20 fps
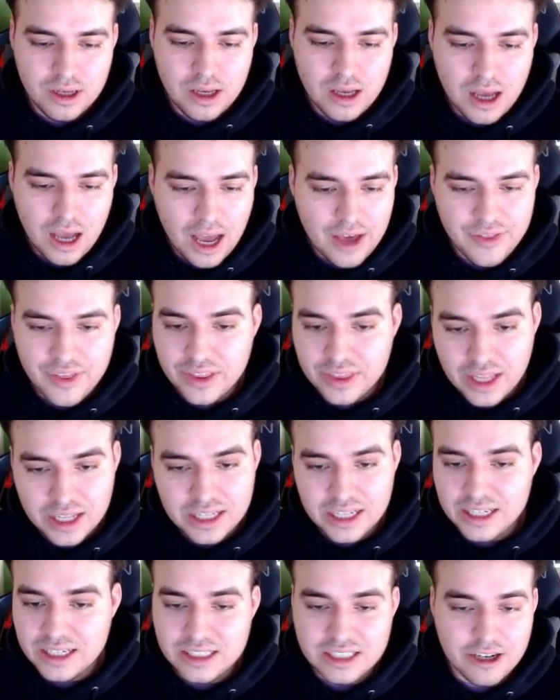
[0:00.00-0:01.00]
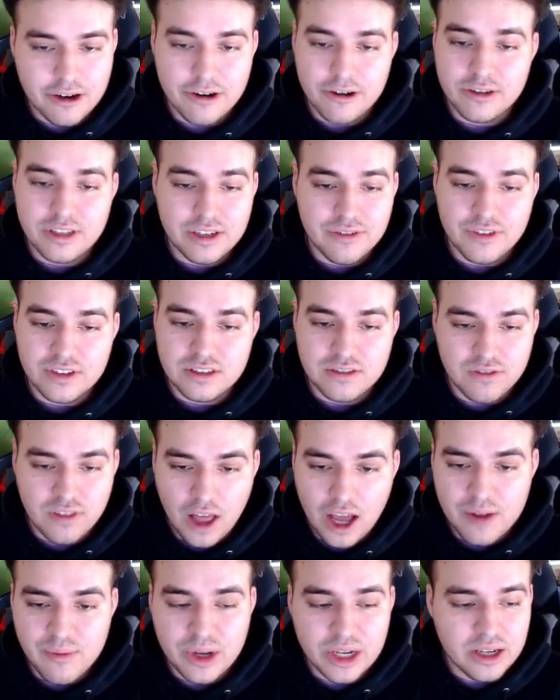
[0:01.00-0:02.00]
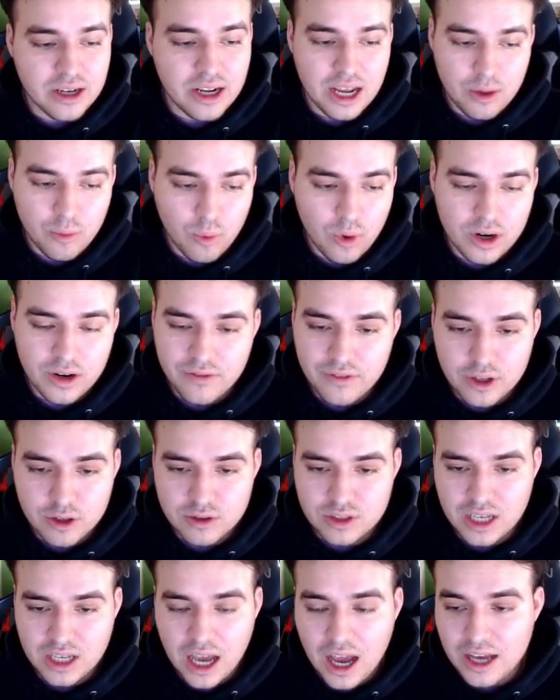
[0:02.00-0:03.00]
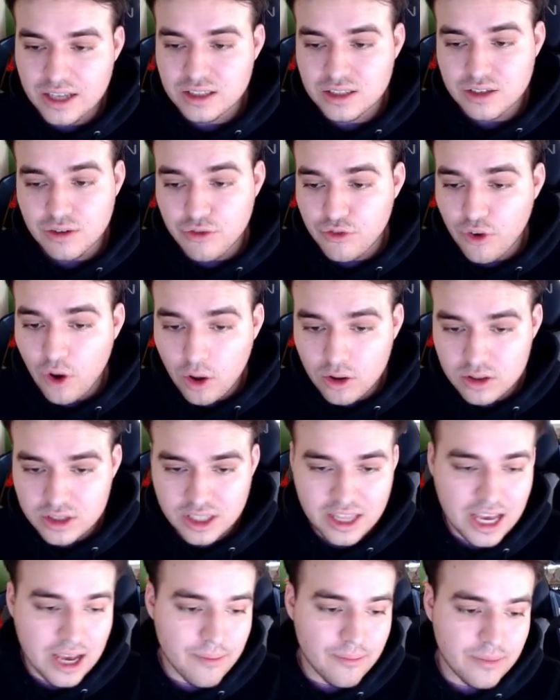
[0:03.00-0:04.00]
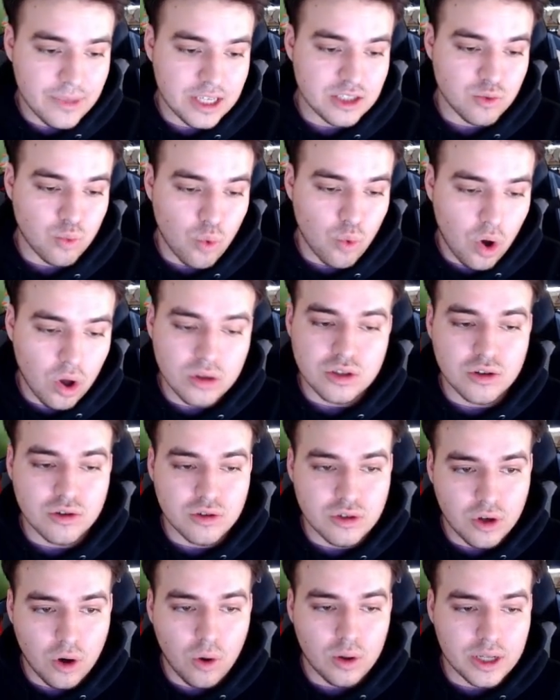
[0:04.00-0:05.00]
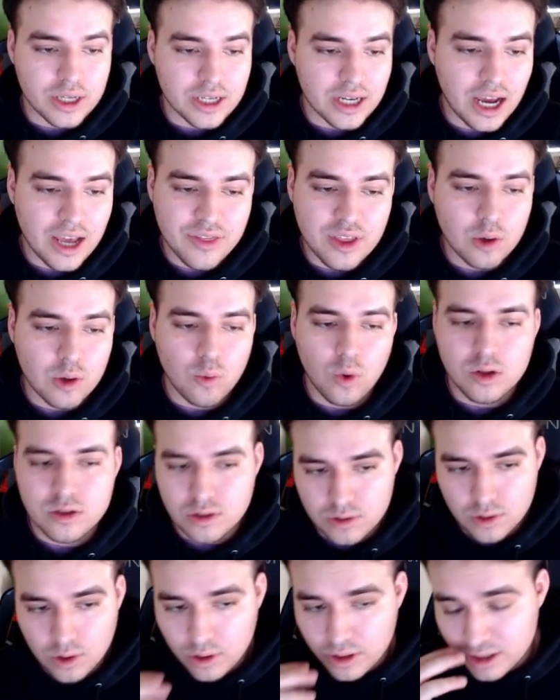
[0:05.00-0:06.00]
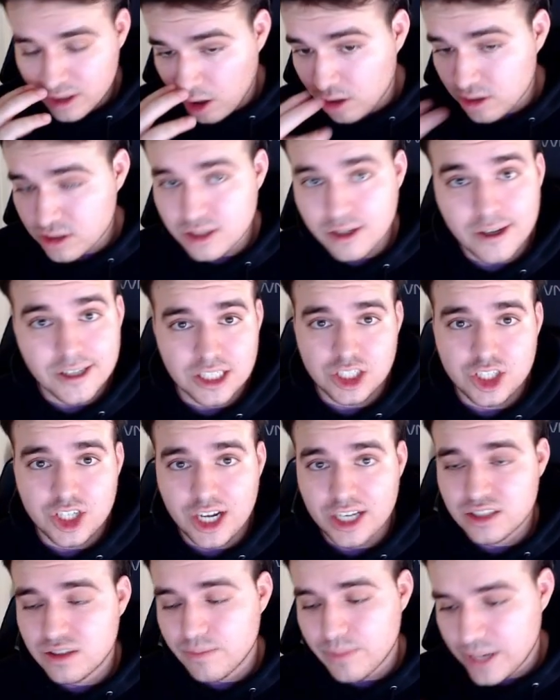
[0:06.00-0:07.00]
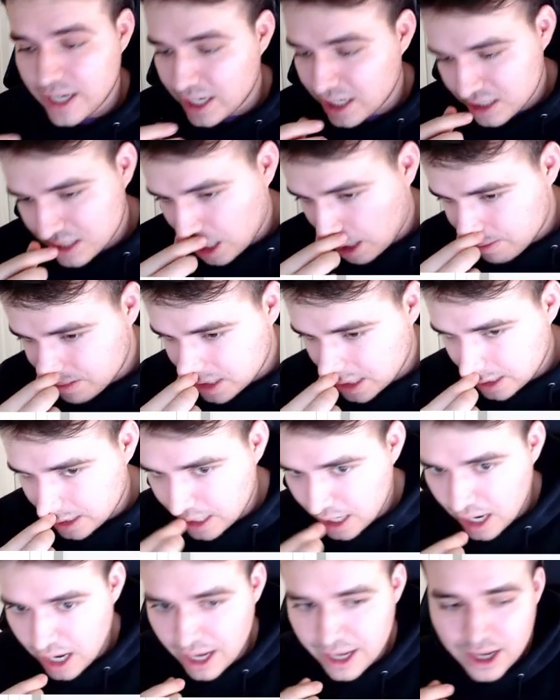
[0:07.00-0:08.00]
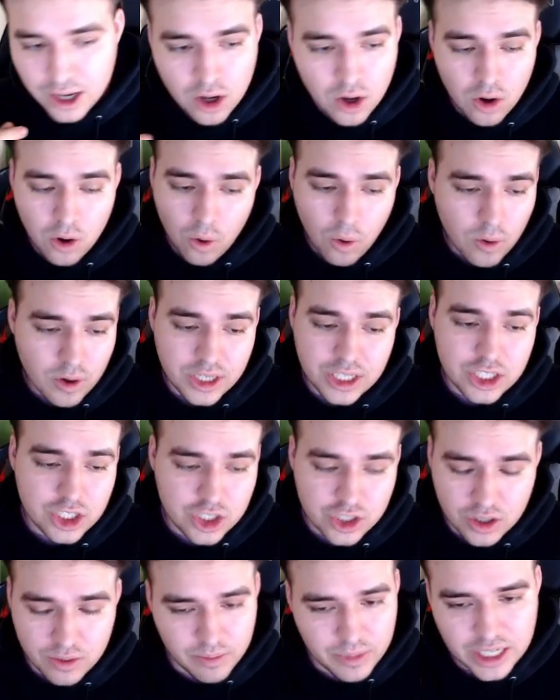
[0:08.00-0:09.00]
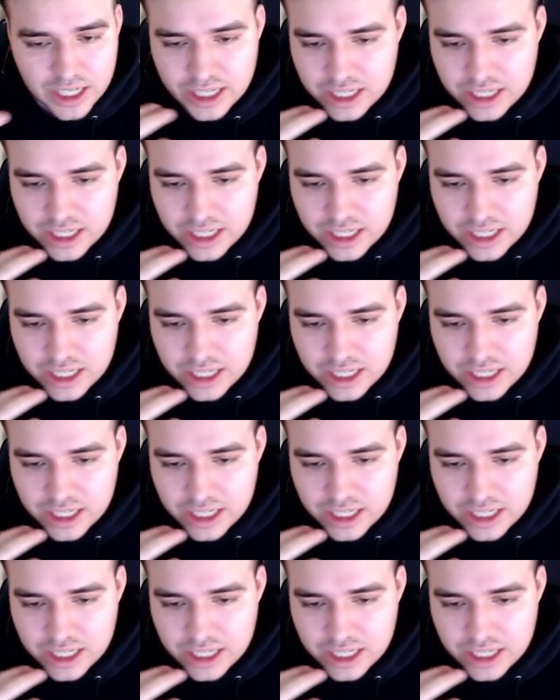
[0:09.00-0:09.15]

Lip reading: I think they need interior defensive linemen, and one of those guys to fall to them is Walter Nolen. I think Walter Nolen also has a chance of being a top 10 guy, or he should be.